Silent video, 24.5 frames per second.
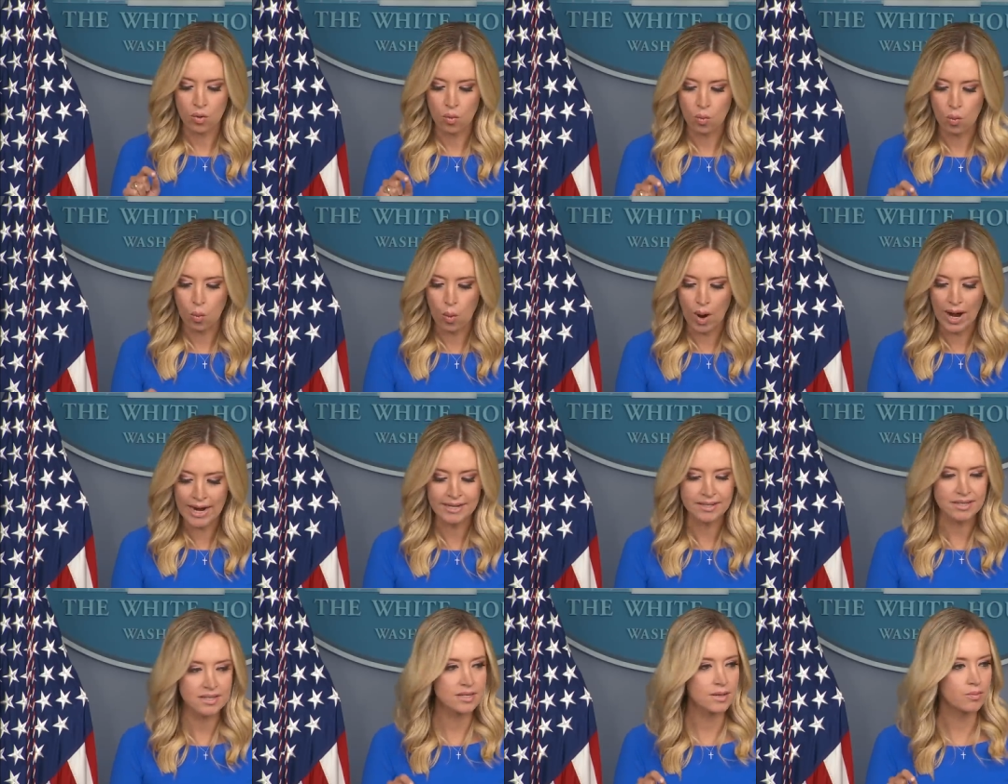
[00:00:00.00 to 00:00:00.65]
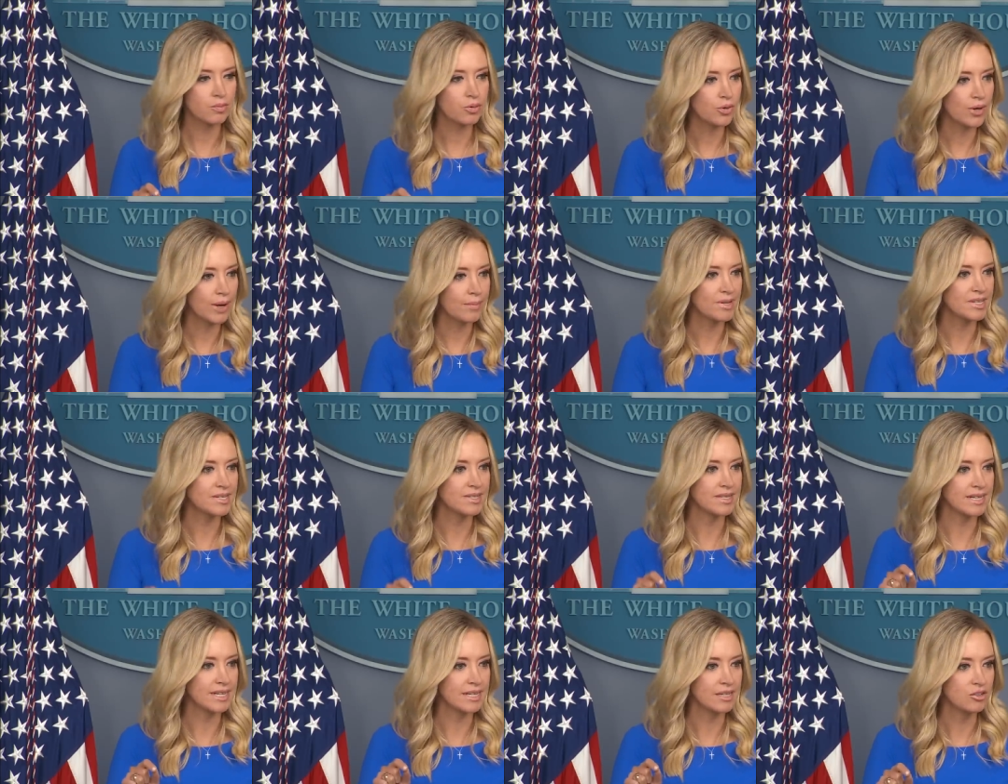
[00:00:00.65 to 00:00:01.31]
white
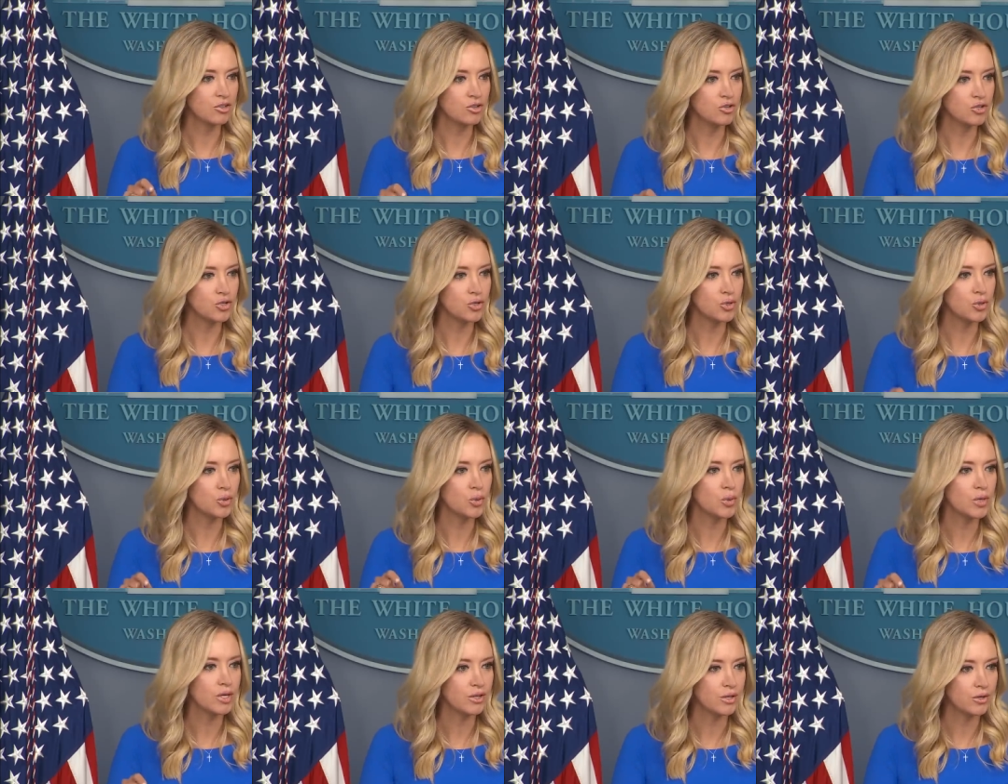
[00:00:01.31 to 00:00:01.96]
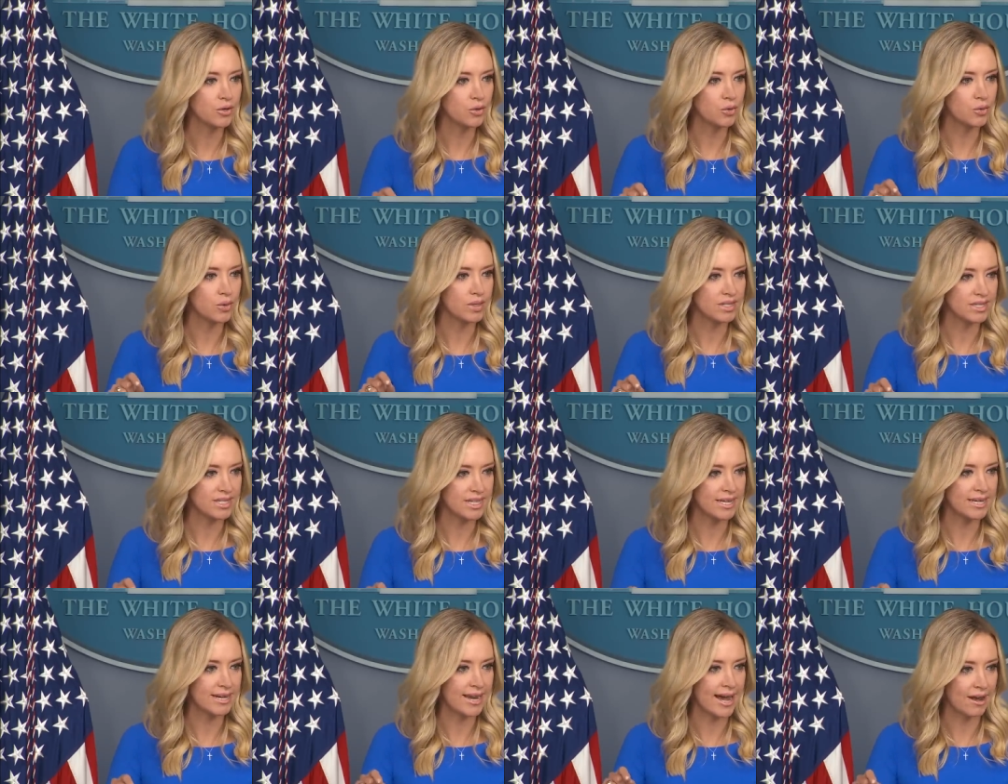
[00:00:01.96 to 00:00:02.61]
supremacy, do you
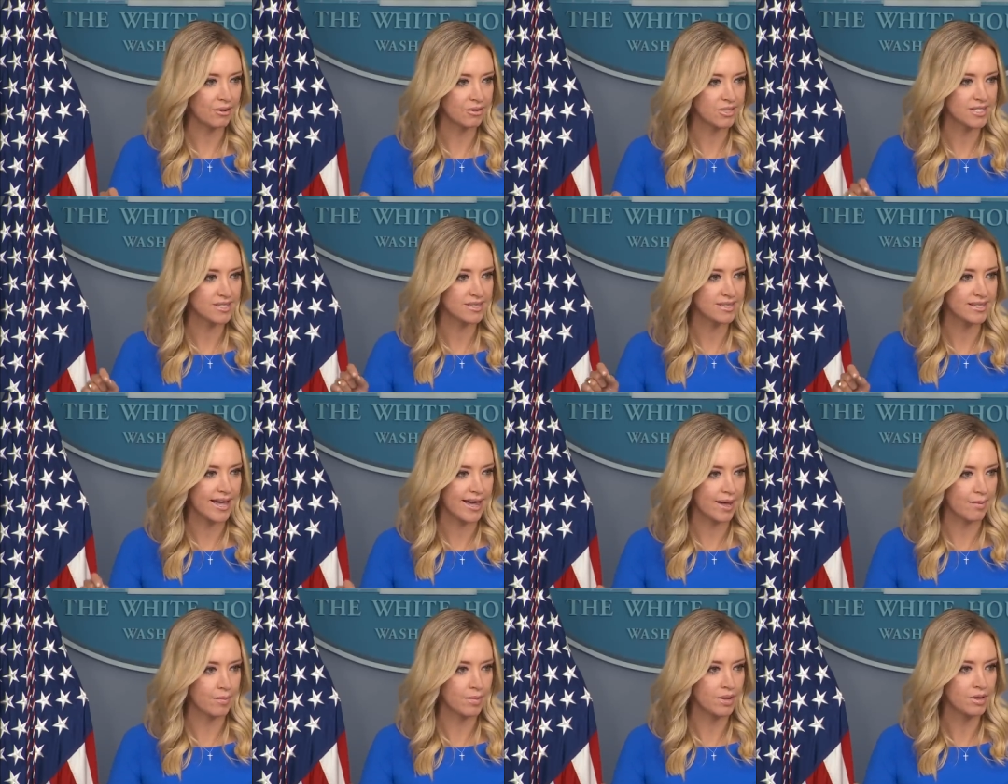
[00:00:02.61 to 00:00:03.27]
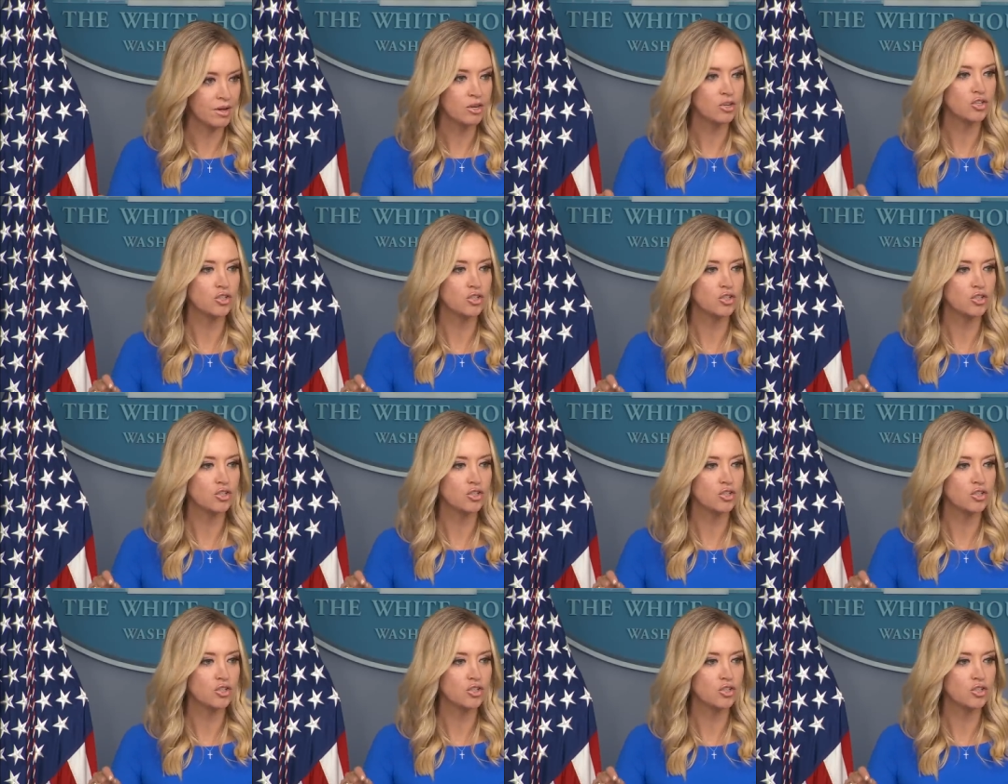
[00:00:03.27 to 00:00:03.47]
denounce them?